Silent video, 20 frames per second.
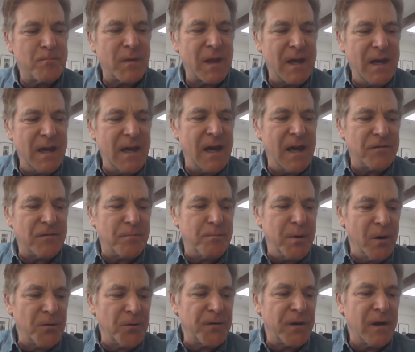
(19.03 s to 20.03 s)
He has
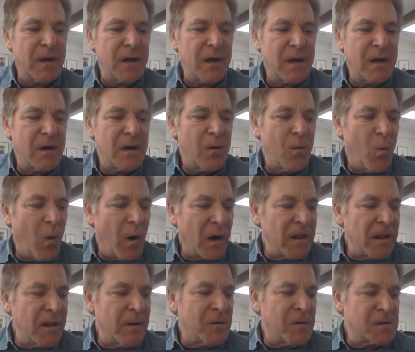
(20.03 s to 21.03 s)
built one
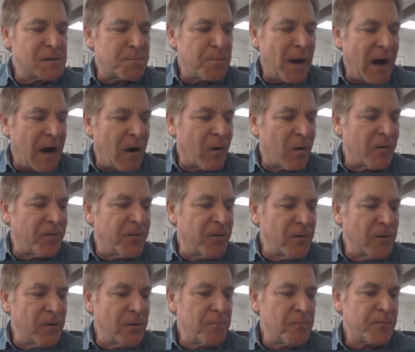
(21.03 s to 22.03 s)
of the most
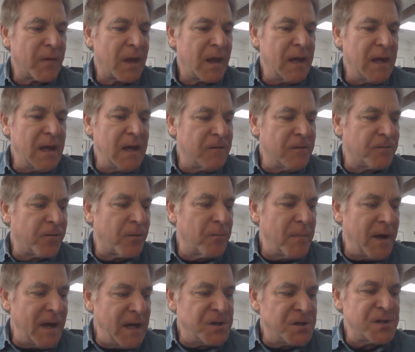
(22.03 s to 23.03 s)
powerful
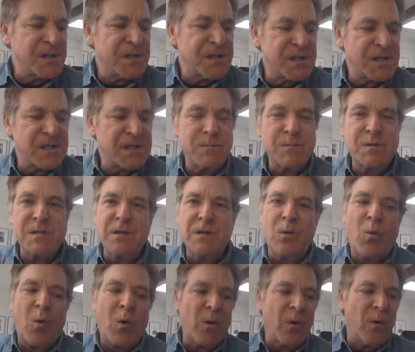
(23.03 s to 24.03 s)
information systems in
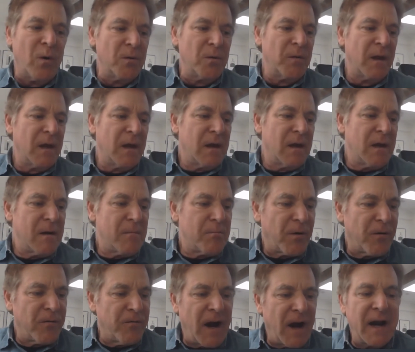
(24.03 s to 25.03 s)
the world,
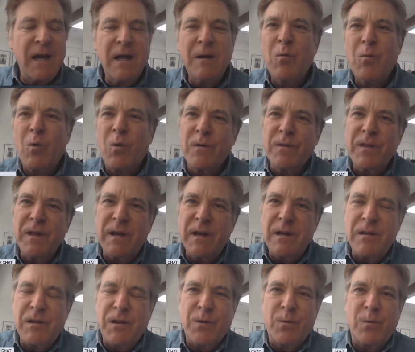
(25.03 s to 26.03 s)
providing more
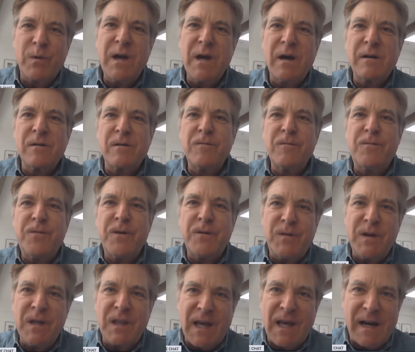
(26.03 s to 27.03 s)
than
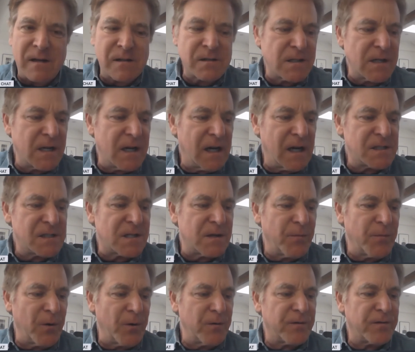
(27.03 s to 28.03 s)
350,000
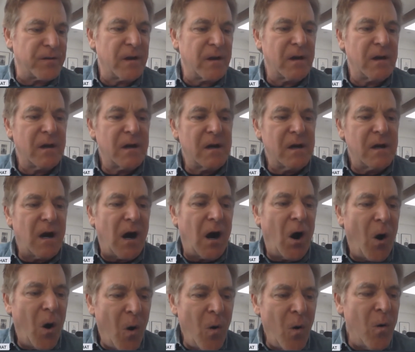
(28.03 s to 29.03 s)
customers a
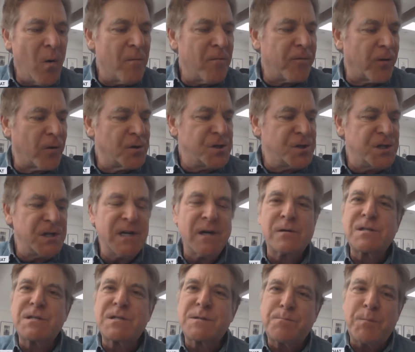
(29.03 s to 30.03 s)
home for
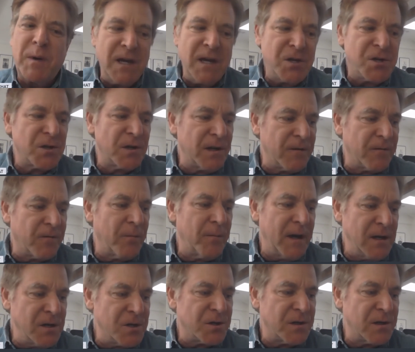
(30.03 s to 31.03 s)
geospatial
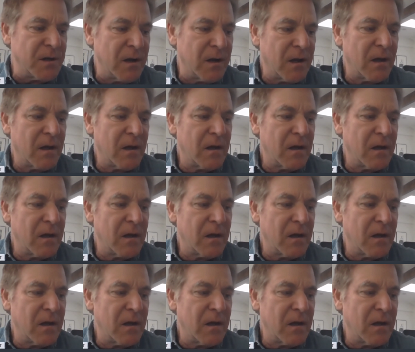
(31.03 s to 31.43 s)
information